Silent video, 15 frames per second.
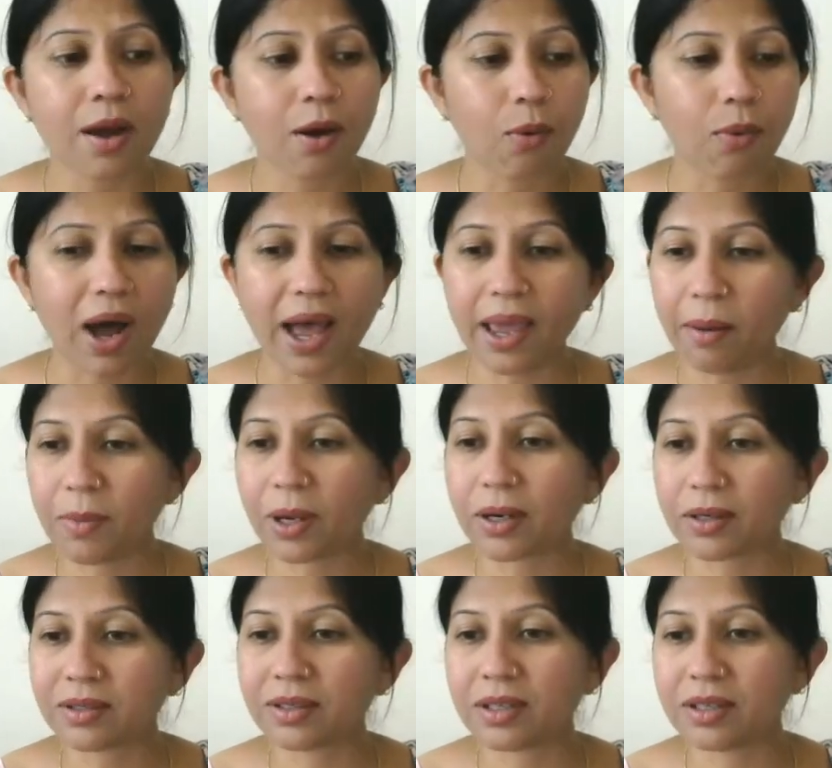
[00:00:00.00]
Why?
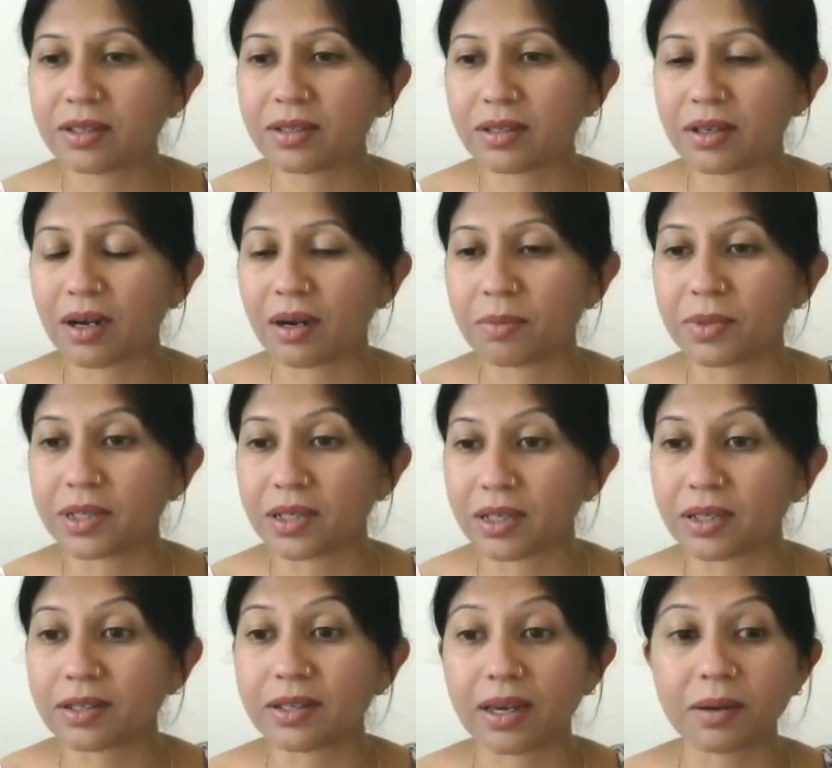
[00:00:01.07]
Because these
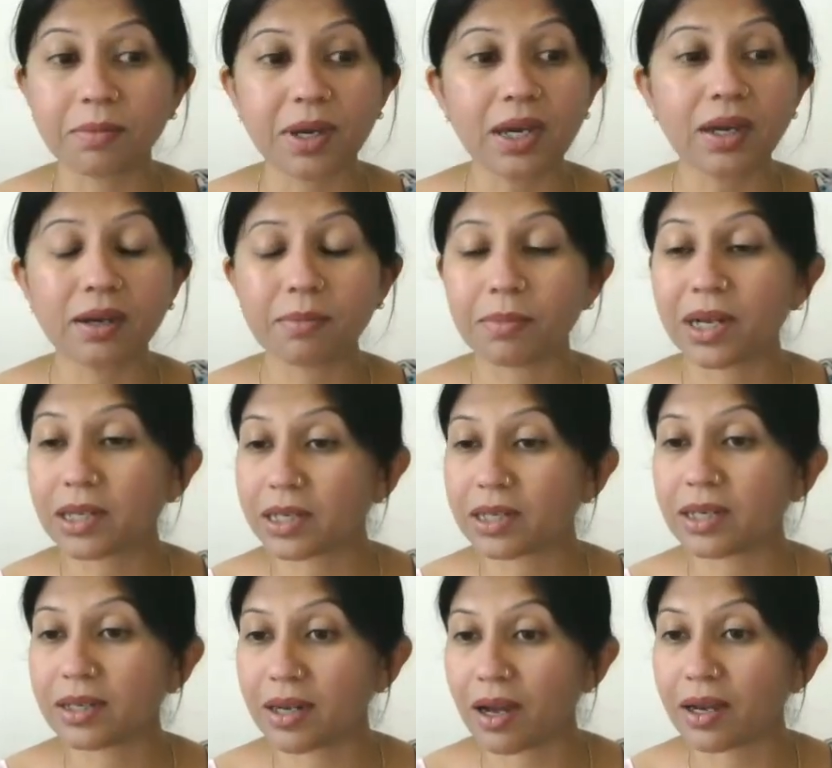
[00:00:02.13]
materials can be melted
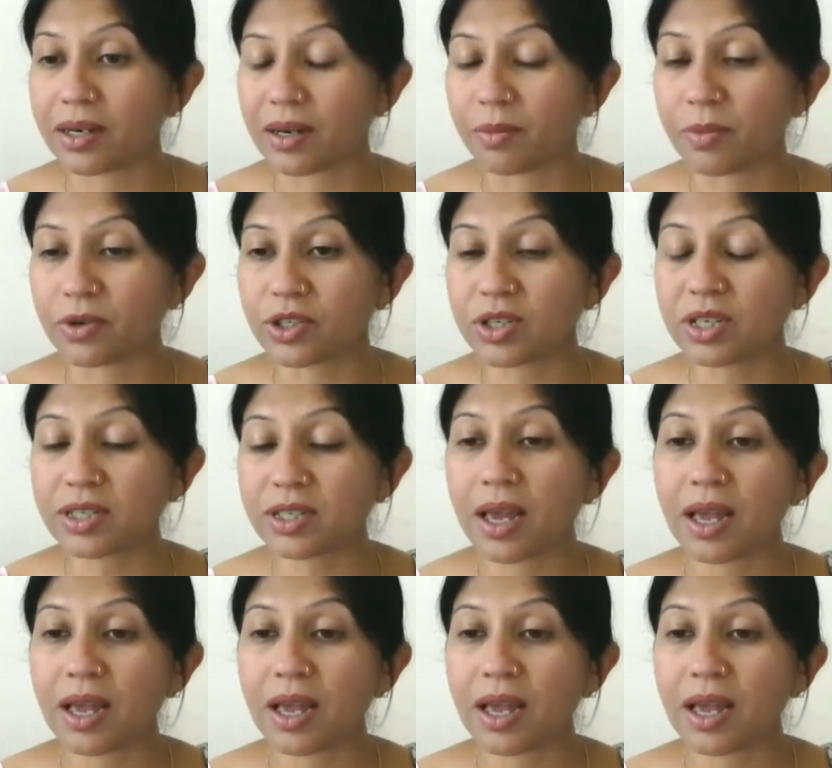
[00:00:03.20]
at high temperatures